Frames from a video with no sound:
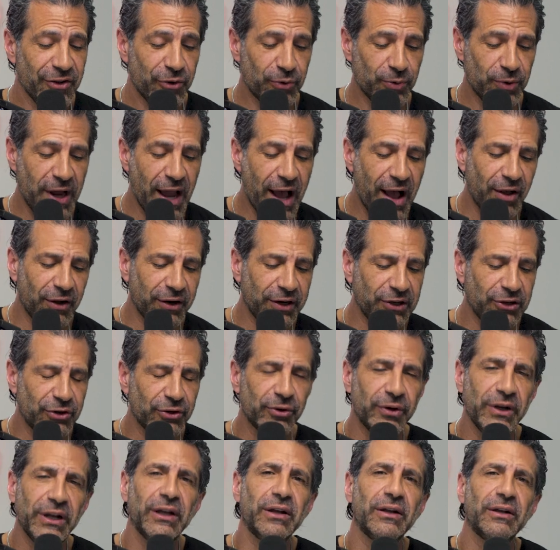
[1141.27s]
The reality
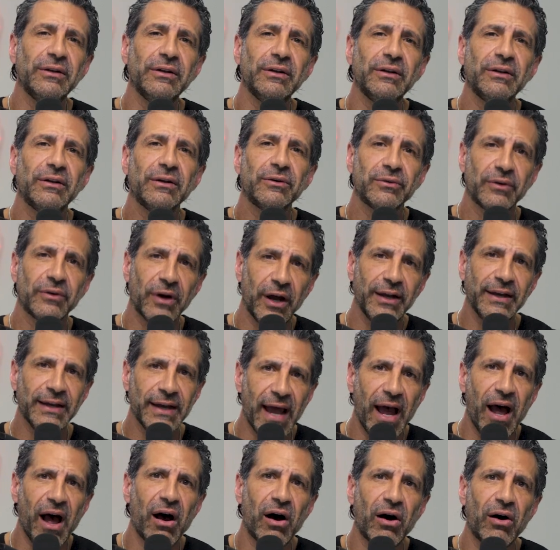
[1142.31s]
you're in right
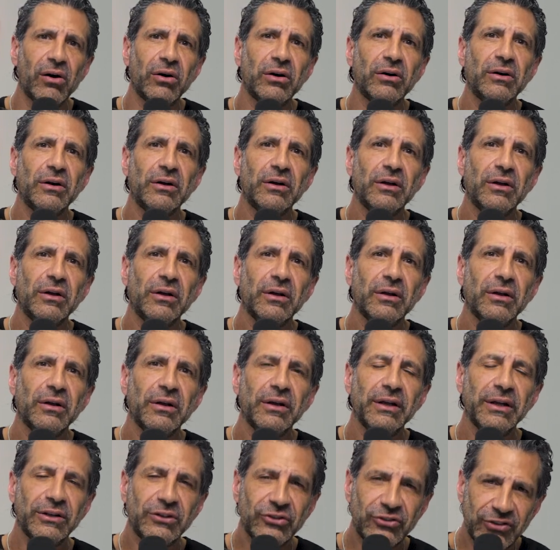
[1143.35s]
now
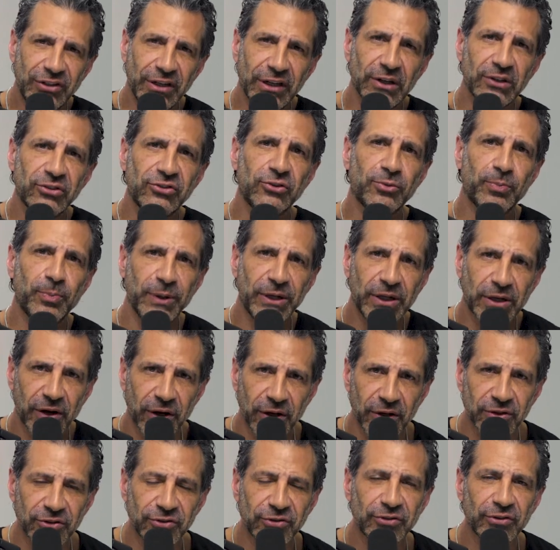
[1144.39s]
exists
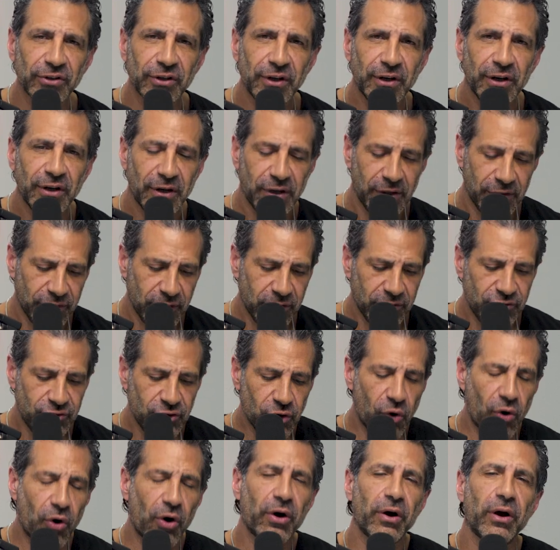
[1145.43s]
because the
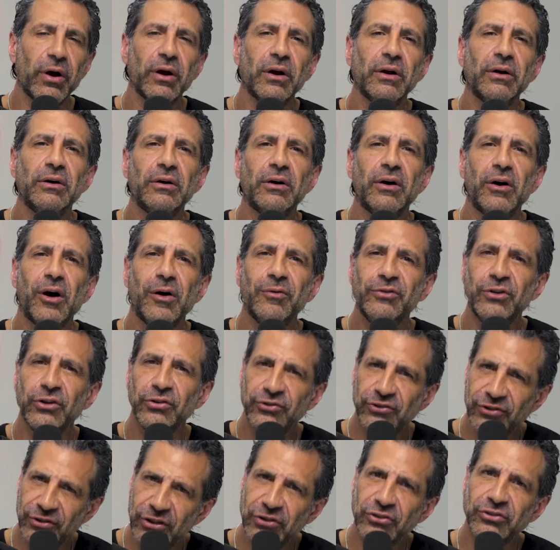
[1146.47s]
door of
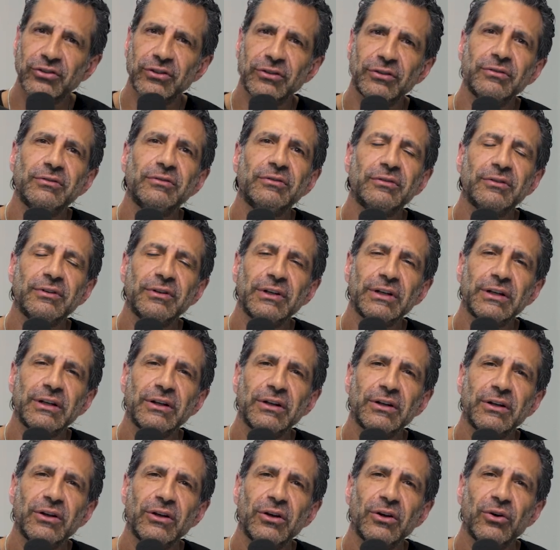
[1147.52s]
decision
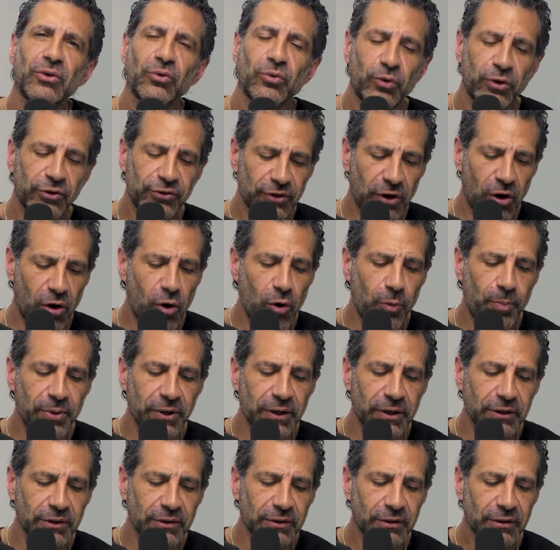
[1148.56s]
was
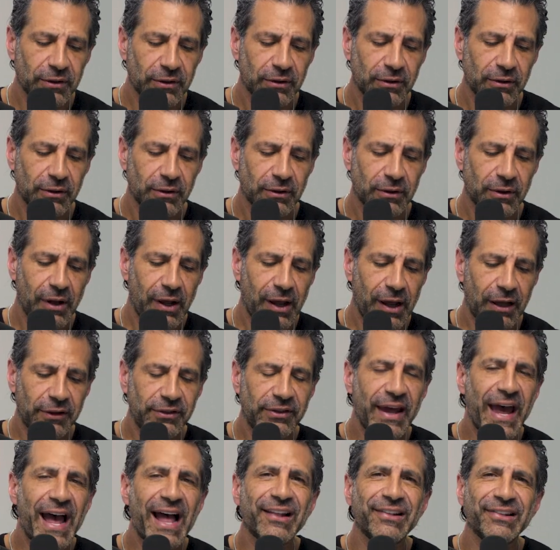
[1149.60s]
opened at
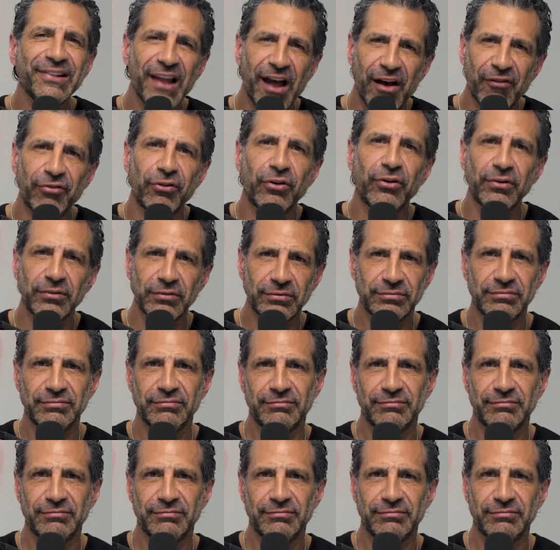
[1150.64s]
that level